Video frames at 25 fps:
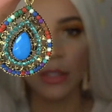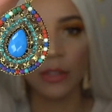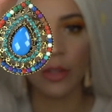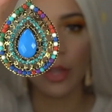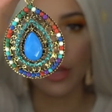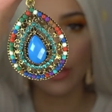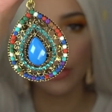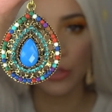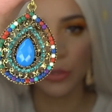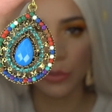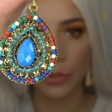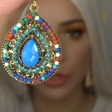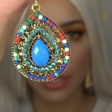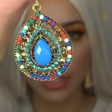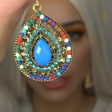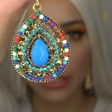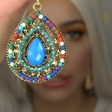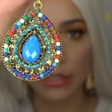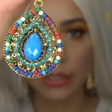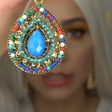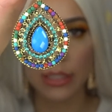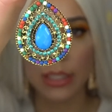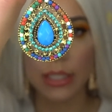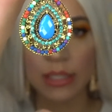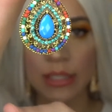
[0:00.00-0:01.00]
Look how cute that
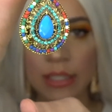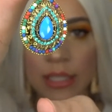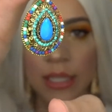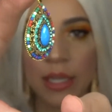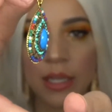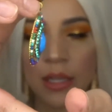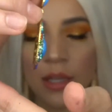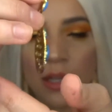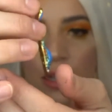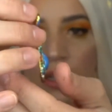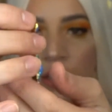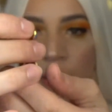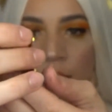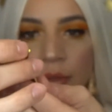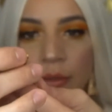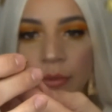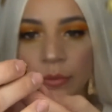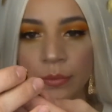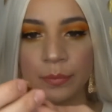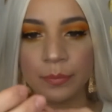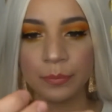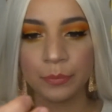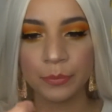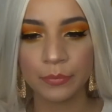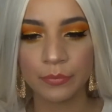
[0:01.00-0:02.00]
is. It's like a
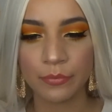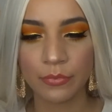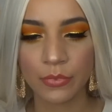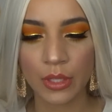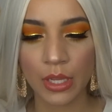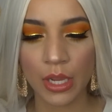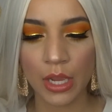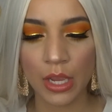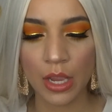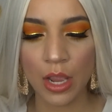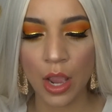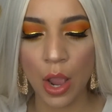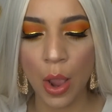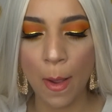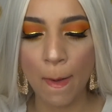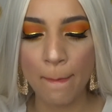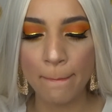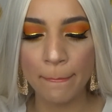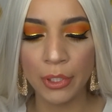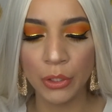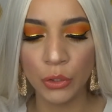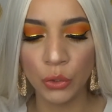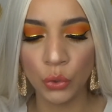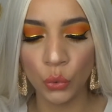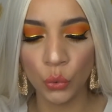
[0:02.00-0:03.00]

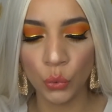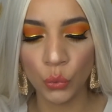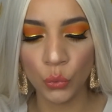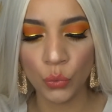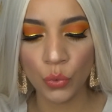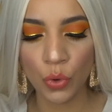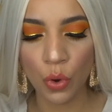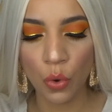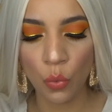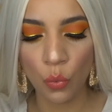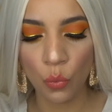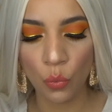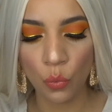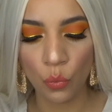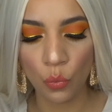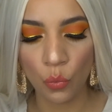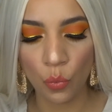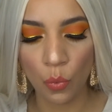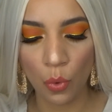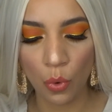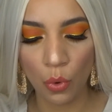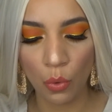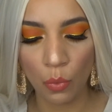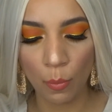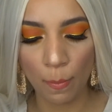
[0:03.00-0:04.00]
blue,
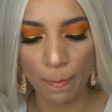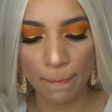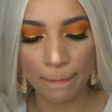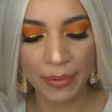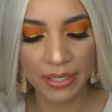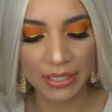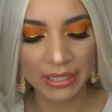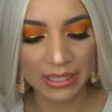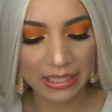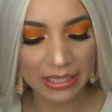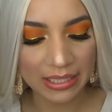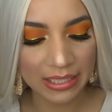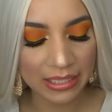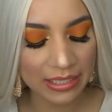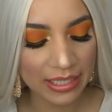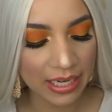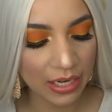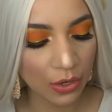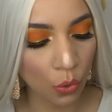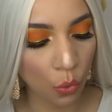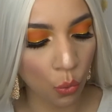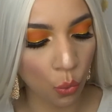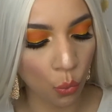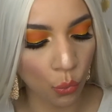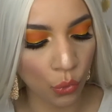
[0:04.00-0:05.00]
but this is
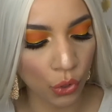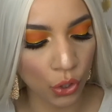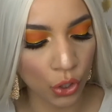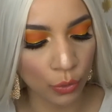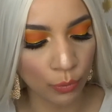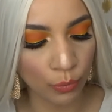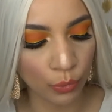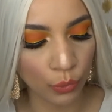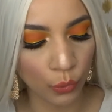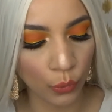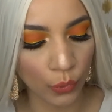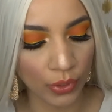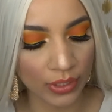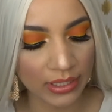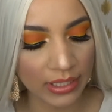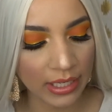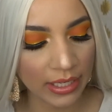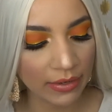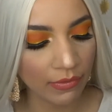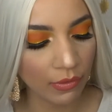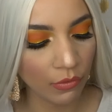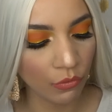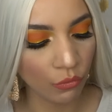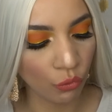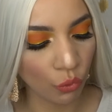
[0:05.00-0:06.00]
like a weird blue. It's not
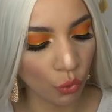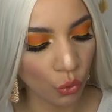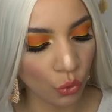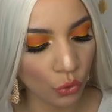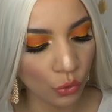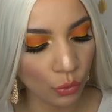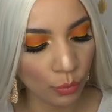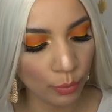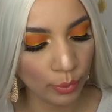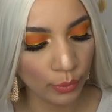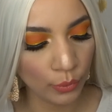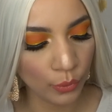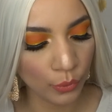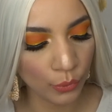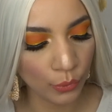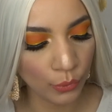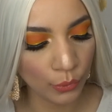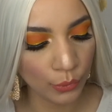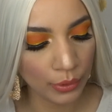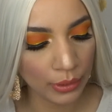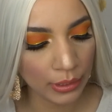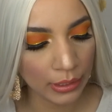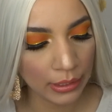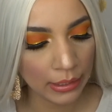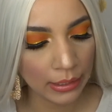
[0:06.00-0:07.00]
even royal
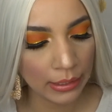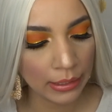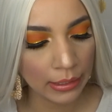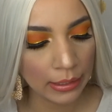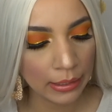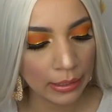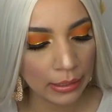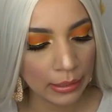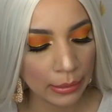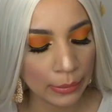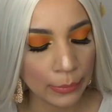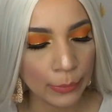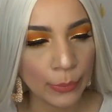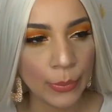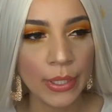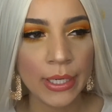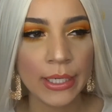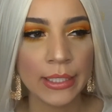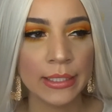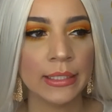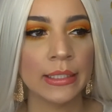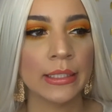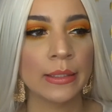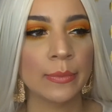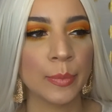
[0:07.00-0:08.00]
blue. What
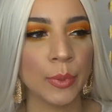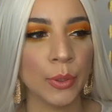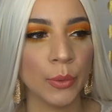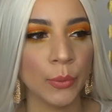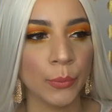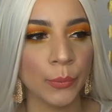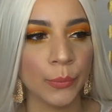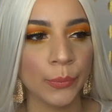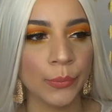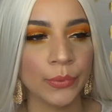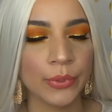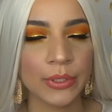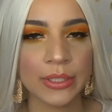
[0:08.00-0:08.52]
is this blue?